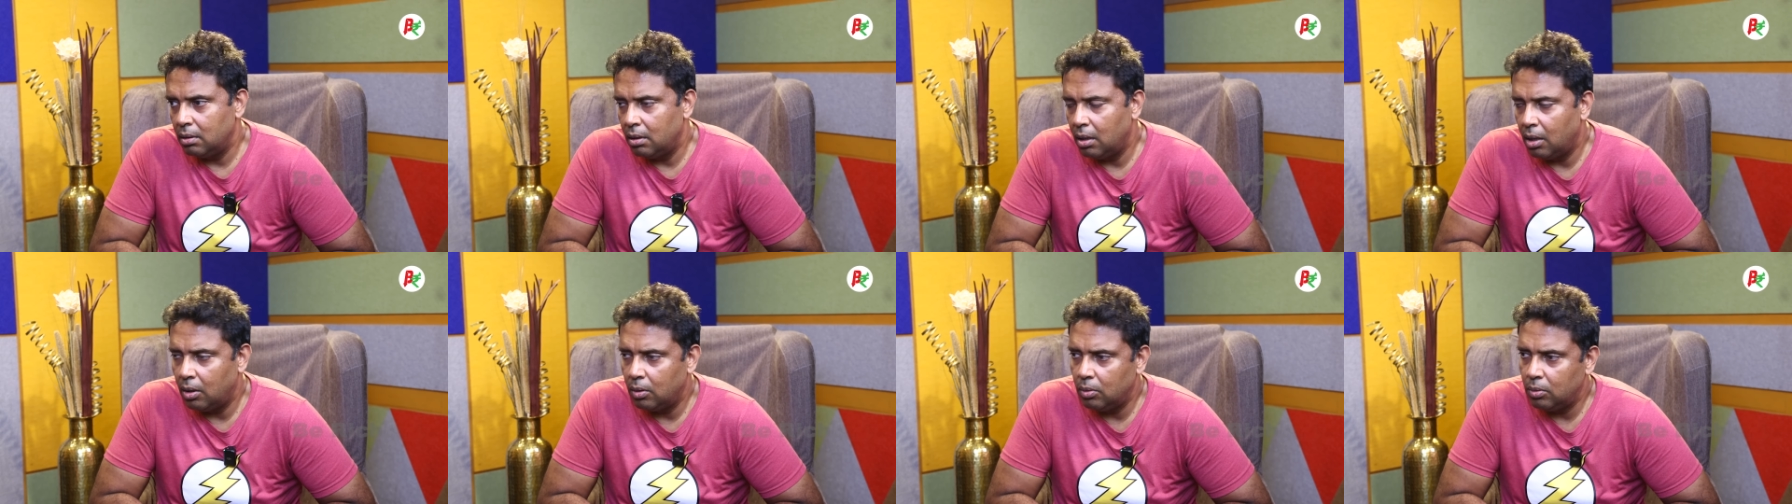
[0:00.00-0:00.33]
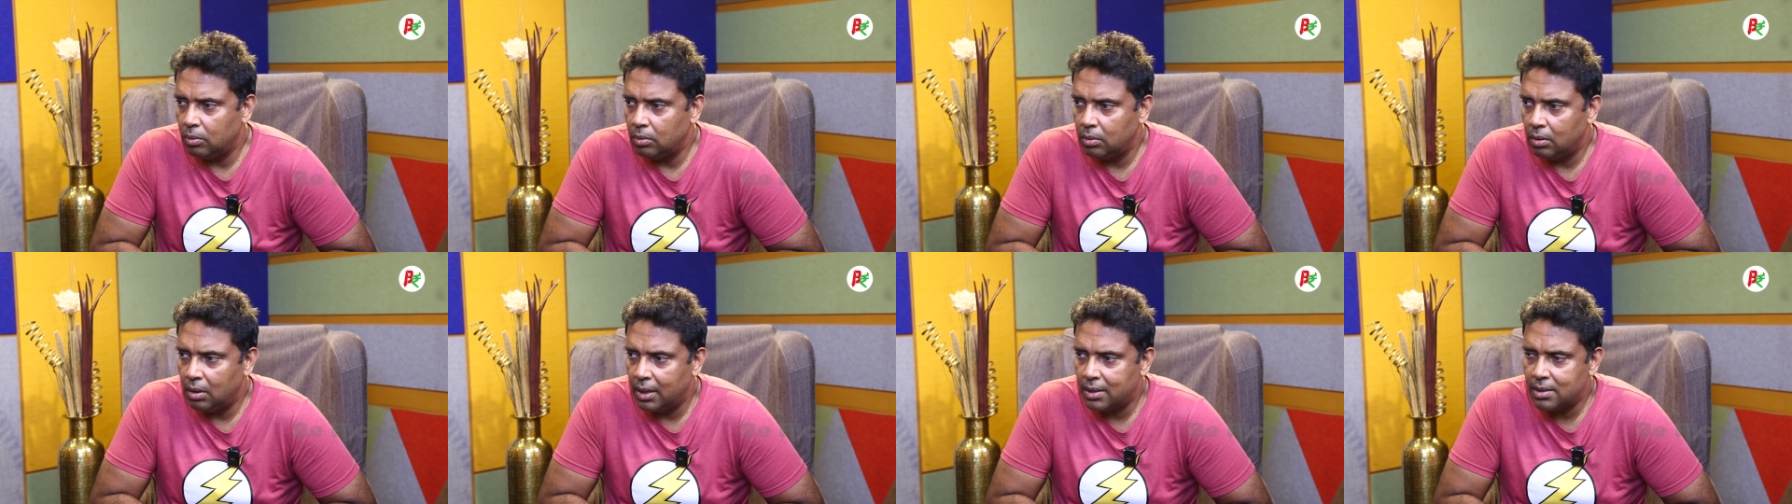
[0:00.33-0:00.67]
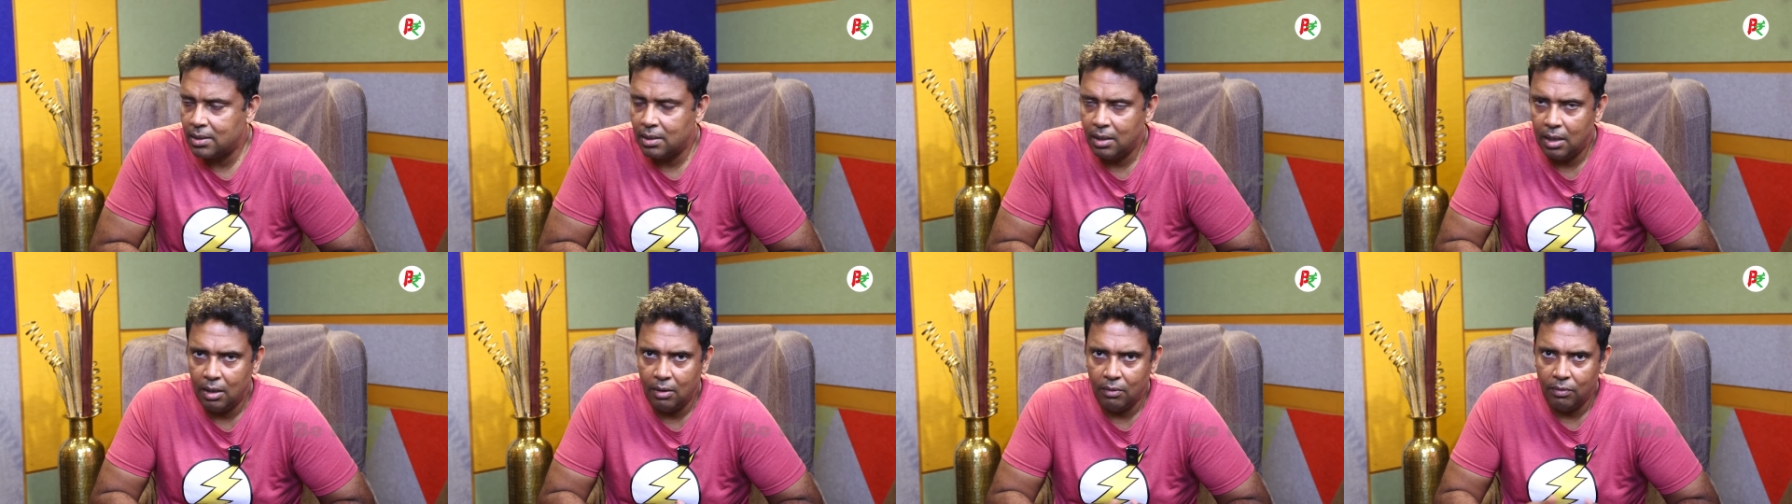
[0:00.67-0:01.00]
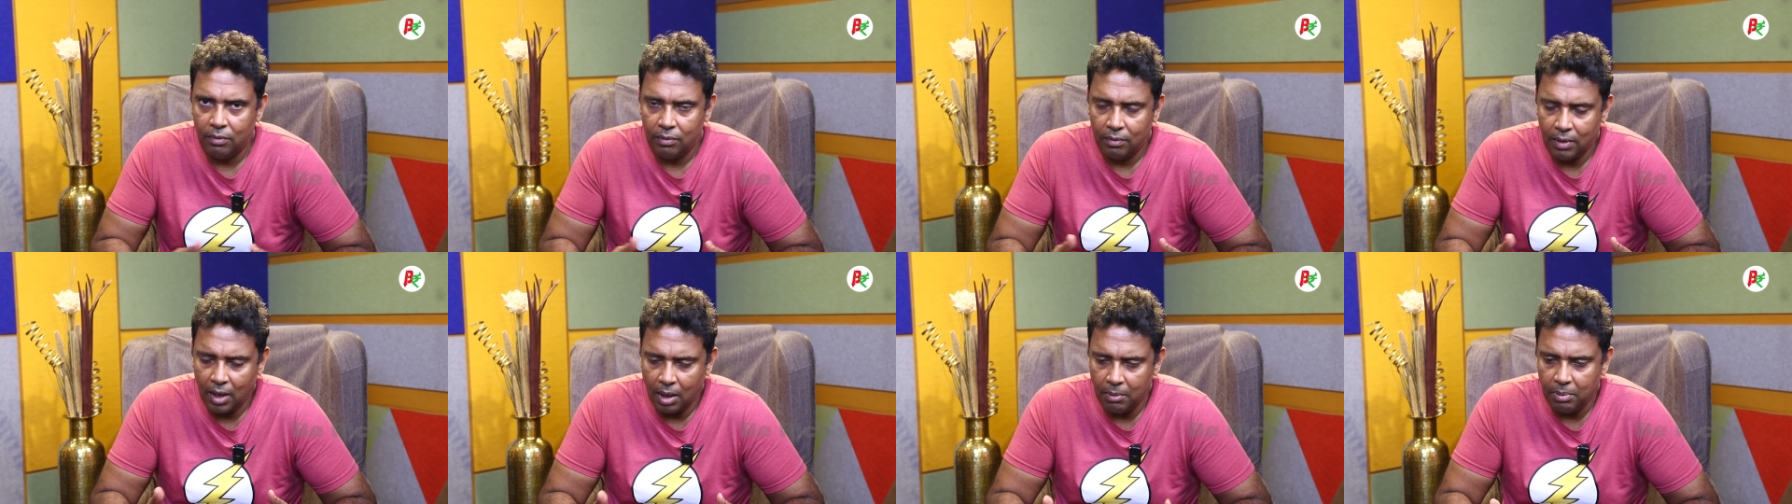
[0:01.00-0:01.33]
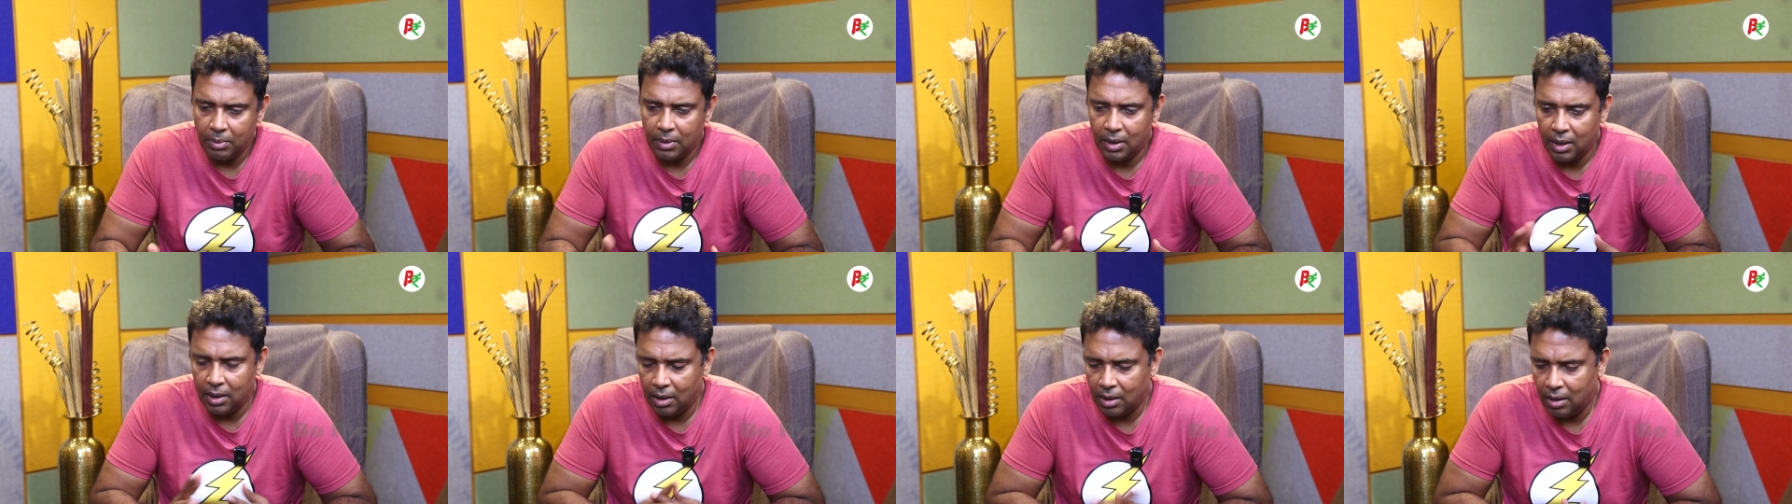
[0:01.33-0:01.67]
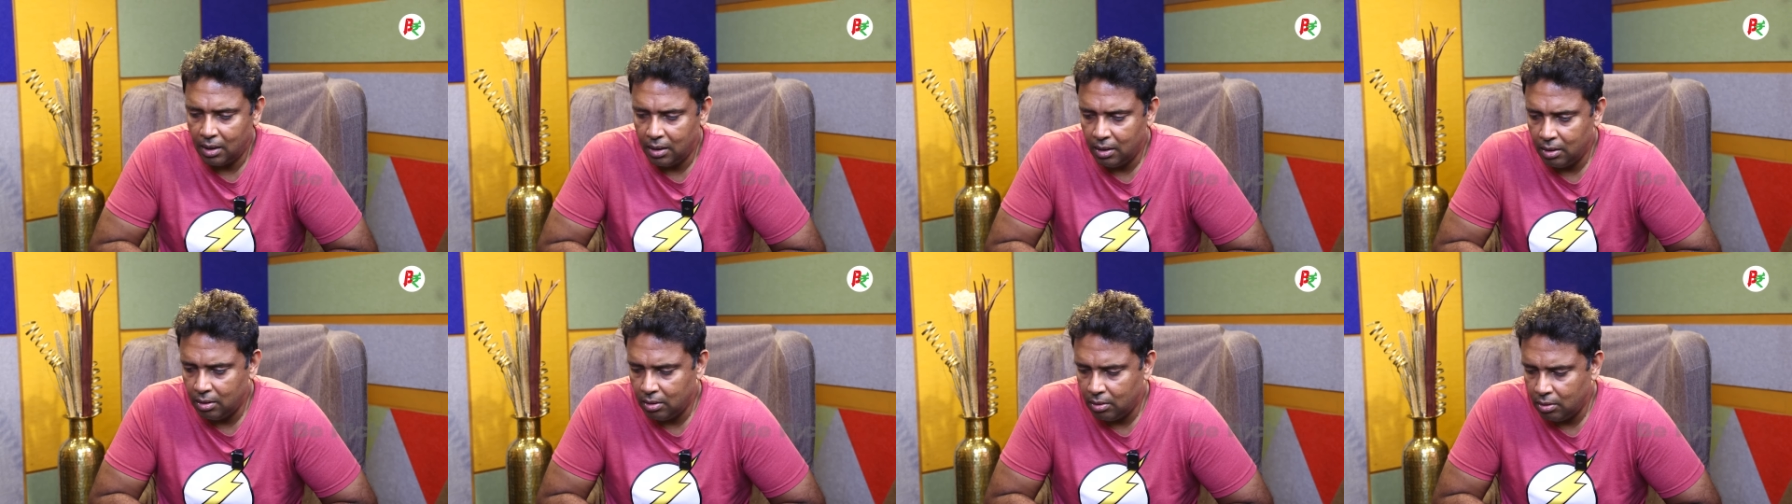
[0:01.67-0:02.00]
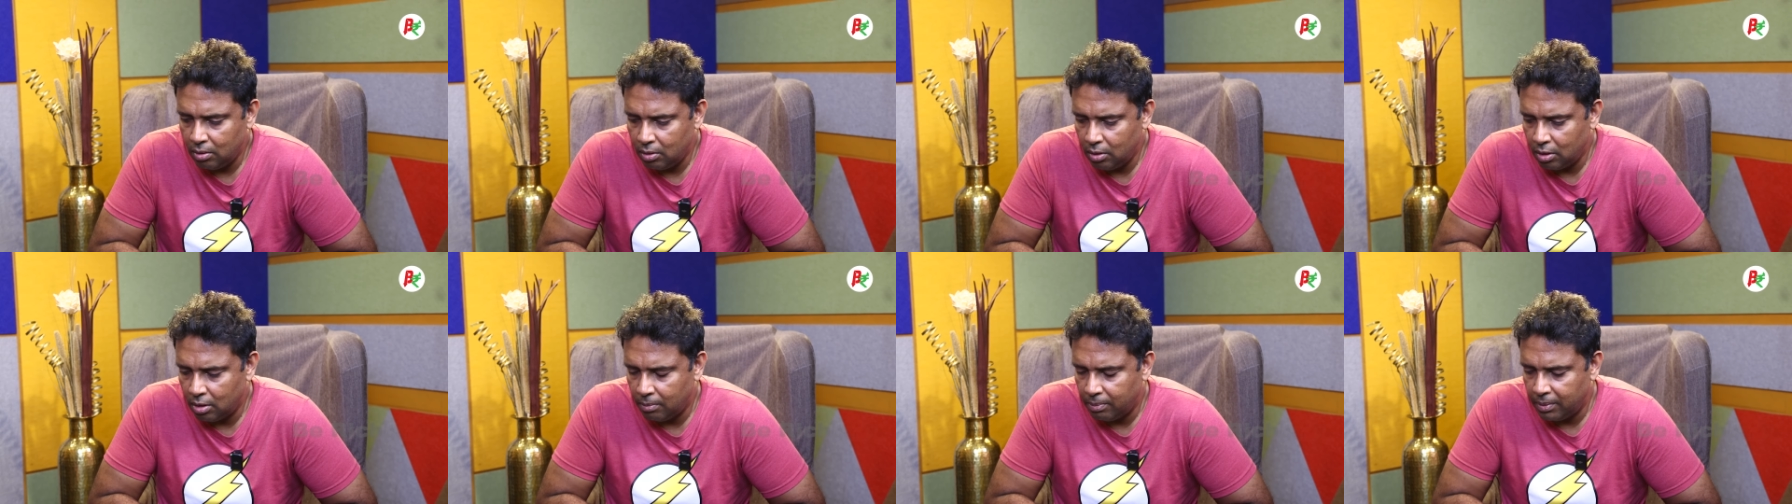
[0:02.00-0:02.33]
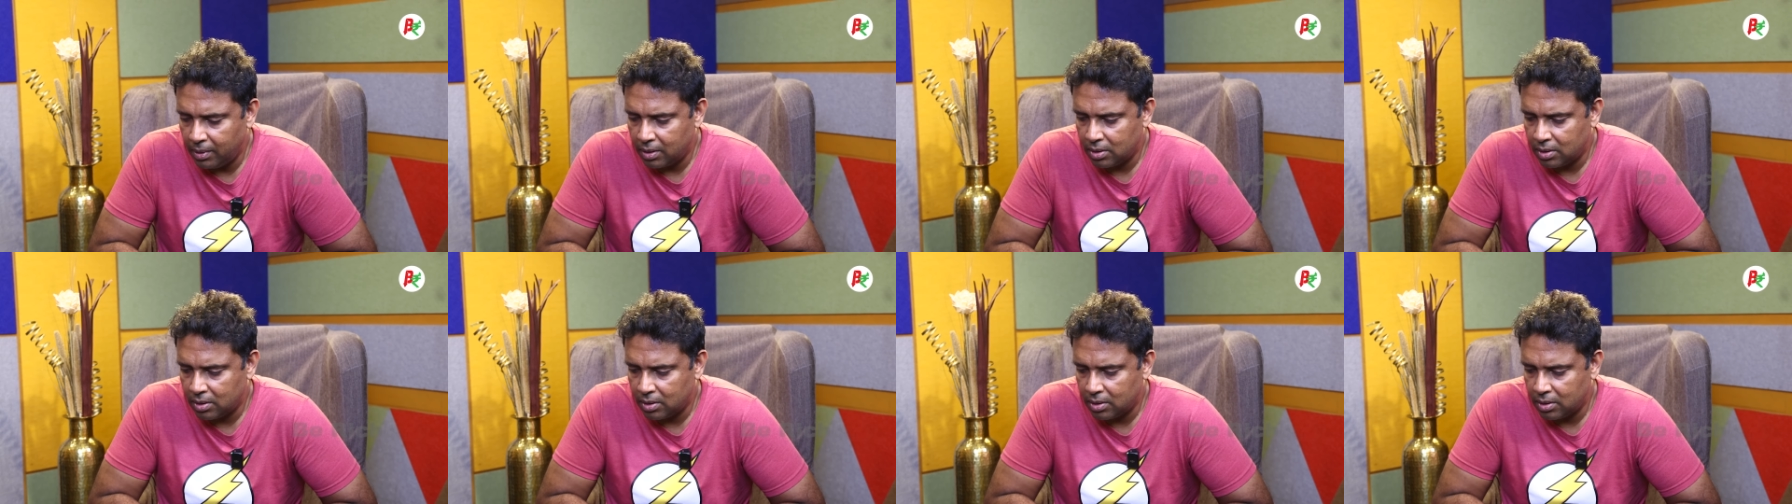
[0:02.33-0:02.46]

Now, let's say if hypothetically you're a